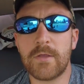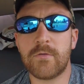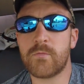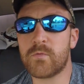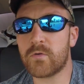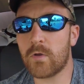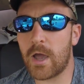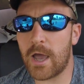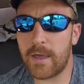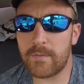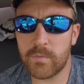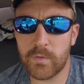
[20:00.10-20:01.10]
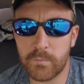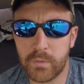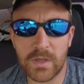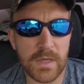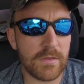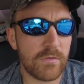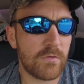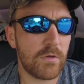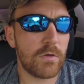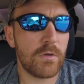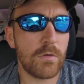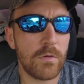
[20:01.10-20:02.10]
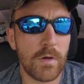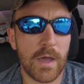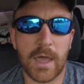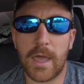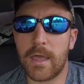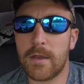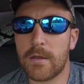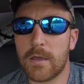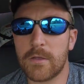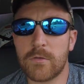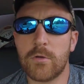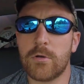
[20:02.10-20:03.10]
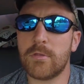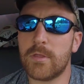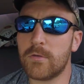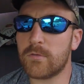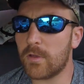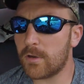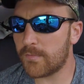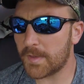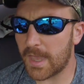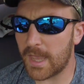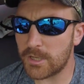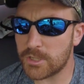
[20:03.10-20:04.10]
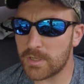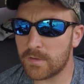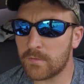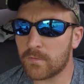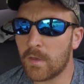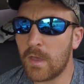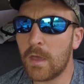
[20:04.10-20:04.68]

subscribed, please do, and turn on those notifications.